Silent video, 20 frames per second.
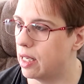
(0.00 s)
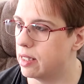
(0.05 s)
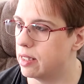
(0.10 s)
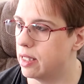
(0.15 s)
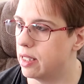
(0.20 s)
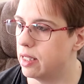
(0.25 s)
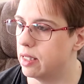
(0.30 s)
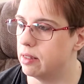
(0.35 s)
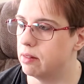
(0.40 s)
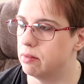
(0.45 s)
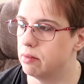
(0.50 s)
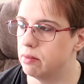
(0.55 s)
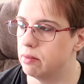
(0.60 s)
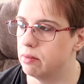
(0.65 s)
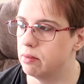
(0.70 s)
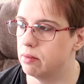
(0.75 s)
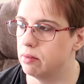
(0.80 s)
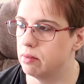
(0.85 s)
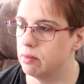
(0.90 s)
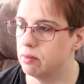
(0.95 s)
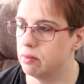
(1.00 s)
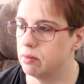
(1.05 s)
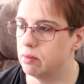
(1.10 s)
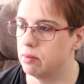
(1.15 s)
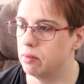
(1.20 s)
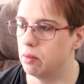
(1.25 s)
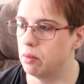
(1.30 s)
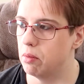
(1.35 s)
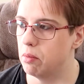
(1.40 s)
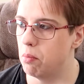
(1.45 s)
then
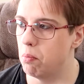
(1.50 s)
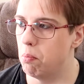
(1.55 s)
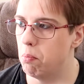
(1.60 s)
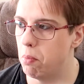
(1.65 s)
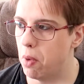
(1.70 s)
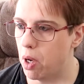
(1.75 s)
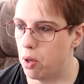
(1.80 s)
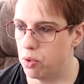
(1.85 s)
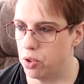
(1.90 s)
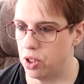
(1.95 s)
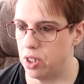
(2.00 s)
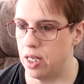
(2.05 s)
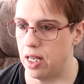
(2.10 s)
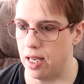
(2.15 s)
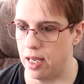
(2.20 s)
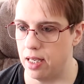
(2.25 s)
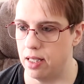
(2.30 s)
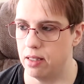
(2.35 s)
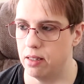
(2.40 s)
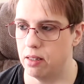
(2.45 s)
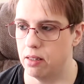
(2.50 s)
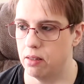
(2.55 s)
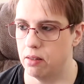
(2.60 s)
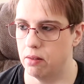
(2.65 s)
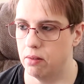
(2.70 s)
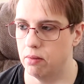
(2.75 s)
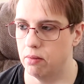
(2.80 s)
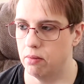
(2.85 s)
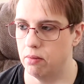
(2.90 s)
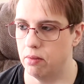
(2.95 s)
most days
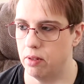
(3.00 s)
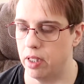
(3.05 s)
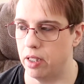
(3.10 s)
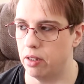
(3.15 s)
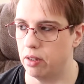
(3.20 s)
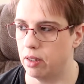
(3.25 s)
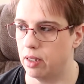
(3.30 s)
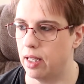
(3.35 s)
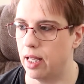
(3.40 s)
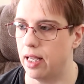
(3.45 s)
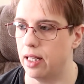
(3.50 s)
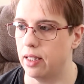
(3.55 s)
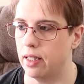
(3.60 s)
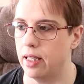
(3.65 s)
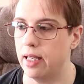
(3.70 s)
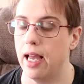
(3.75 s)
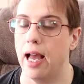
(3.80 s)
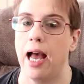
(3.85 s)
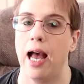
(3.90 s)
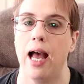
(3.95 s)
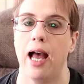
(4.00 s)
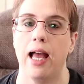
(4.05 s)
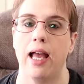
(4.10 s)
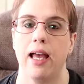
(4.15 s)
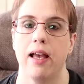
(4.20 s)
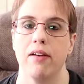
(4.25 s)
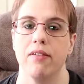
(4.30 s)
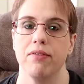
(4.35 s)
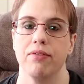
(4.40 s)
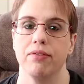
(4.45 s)
here lately, I
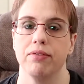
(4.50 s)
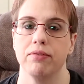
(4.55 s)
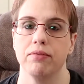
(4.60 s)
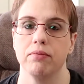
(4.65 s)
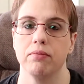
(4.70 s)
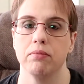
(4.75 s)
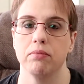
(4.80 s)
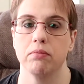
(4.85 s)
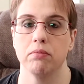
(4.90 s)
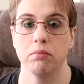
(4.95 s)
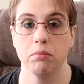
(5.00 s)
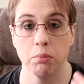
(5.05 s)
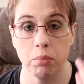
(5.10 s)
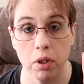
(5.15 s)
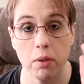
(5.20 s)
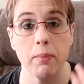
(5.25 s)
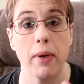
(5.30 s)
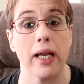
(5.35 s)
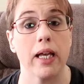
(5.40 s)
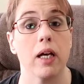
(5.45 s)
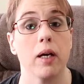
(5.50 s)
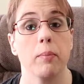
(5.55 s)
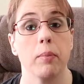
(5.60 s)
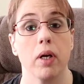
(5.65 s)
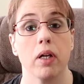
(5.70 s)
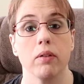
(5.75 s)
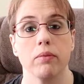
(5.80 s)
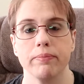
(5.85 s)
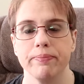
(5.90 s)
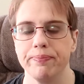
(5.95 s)
have put makeup
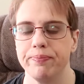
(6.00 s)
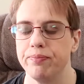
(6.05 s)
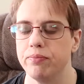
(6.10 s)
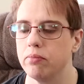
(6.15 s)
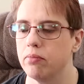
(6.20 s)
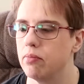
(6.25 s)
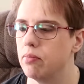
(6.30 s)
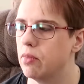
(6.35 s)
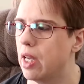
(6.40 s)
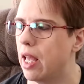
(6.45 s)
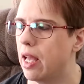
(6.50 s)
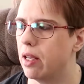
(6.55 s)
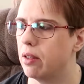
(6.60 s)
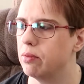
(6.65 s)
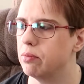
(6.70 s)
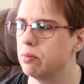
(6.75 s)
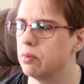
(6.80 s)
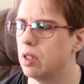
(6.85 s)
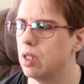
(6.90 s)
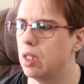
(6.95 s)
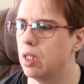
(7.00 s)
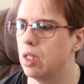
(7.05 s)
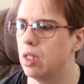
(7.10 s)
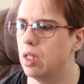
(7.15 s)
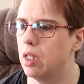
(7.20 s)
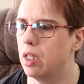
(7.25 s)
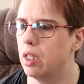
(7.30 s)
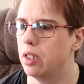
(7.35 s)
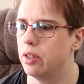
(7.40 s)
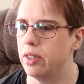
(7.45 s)
on. Now,
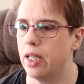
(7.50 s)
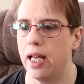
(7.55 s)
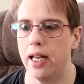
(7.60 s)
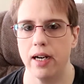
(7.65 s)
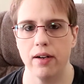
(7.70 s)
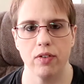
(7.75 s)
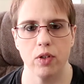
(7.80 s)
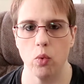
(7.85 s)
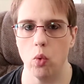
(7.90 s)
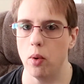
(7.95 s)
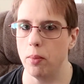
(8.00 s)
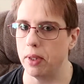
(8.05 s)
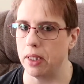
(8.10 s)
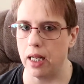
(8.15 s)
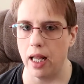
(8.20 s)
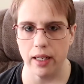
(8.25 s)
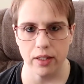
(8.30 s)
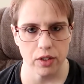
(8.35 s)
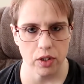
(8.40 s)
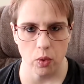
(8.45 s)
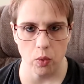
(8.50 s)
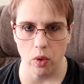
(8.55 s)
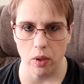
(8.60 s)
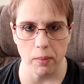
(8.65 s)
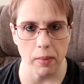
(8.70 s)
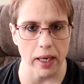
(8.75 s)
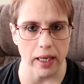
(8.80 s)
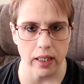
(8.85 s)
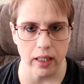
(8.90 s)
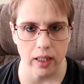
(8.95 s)
not every woman likes to wear
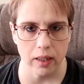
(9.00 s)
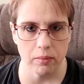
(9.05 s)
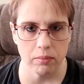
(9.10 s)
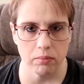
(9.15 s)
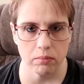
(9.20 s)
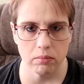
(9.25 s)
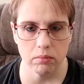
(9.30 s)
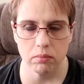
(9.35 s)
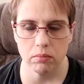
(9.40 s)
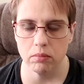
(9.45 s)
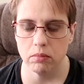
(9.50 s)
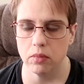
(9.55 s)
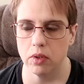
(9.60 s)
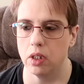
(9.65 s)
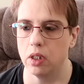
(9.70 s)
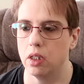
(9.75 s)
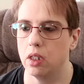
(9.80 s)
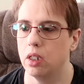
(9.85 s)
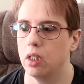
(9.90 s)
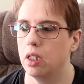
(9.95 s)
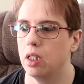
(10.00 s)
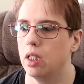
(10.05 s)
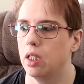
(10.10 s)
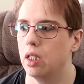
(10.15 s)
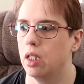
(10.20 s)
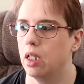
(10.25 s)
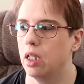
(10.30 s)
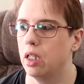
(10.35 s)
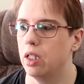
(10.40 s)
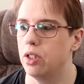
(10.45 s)
makeup.
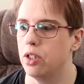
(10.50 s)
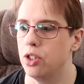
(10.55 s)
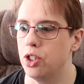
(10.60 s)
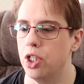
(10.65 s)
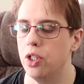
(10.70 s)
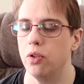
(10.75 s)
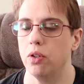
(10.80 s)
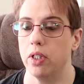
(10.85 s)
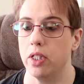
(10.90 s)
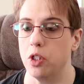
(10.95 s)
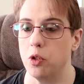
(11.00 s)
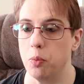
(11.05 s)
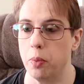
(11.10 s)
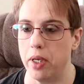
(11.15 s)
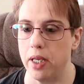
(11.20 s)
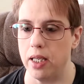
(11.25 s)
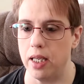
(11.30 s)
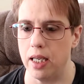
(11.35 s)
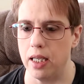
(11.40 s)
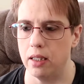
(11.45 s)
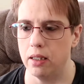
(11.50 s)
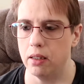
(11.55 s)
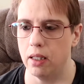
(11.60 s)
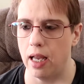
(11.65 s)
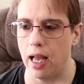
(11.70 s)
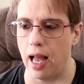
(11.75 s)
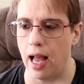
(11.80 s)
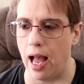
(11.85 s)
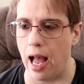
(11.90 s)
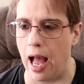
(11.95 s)
Generally speaking,
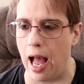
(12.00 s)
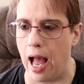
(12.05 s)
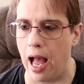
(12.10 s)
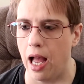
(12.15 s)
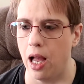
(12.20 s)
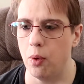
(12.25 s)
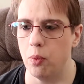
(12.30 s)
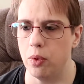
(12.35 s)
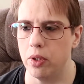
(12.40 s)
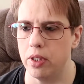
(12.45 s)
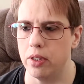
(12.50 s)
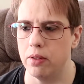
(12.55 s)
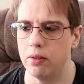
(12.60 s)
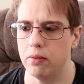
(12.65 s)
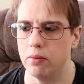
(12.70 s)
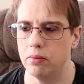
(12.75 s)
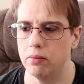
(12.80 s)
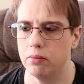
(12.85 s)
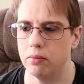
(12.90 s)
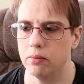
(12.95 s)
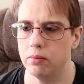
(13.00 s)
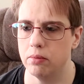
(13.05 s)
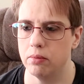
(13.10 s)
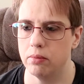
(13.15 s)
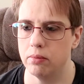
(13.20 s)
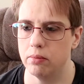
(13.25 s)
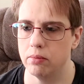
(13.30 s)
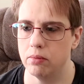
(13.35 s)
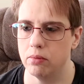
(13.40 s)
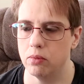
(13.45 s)
I would
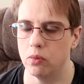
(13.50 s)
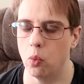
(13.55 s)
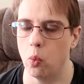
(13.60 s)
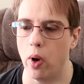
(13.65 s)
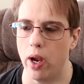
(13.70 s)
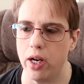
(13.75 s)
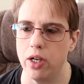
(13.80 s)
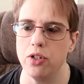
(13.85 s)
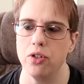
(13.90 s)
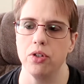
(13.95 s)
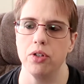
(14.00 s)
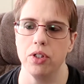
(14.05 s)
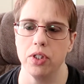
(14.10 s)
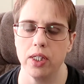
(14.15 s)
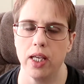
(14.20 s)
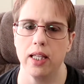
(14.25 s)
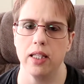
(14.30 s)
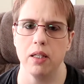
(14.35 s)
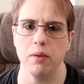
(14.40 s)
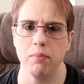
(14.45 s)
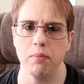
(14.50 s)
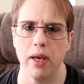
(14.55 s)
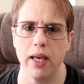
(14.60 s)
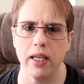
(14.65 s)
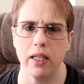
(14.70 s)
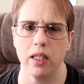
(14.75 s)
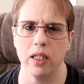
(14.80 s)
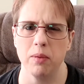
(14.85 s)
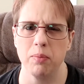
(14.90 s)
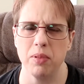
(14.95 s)
wager to say that
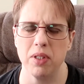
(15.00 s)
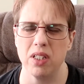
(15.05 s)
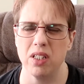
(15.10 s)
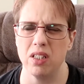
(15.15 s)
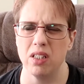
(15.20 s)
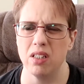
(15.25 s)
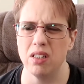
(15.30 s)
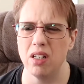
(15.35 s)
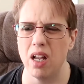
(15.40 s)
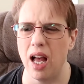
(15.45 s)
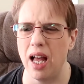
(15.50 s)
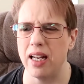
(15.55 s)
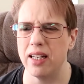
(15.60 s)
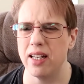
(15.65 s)
makeup is not